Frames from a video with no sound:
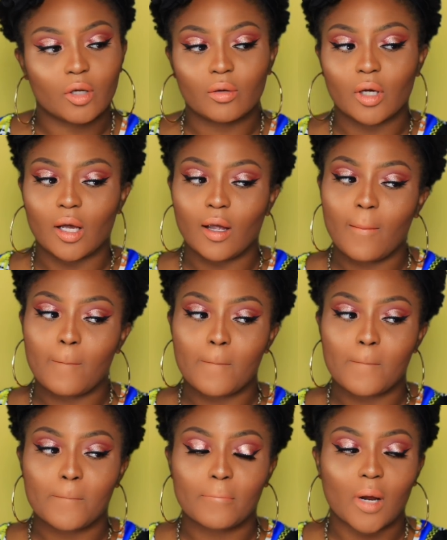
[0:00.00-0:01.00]
Okay,
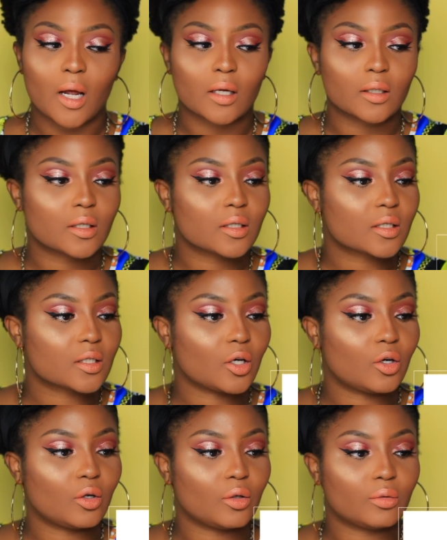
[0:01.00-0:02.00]

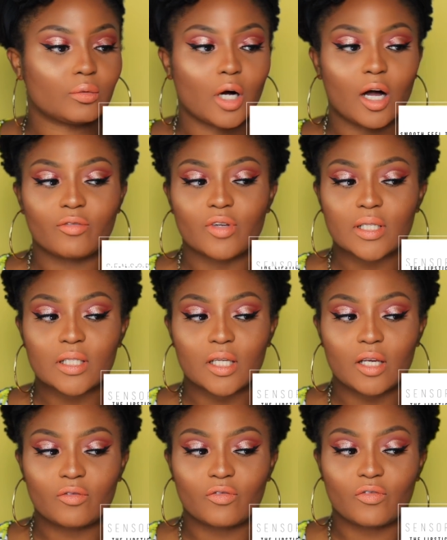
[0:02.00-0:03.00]
so
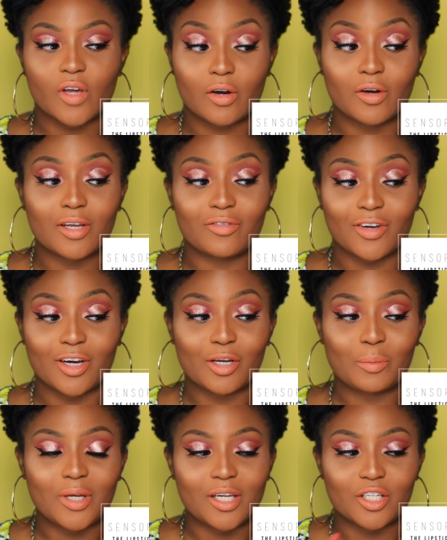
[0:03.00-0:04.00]
obviously very,
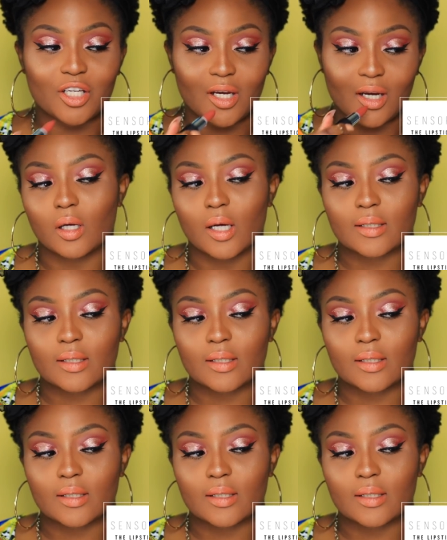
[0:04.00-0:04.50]
very peachy.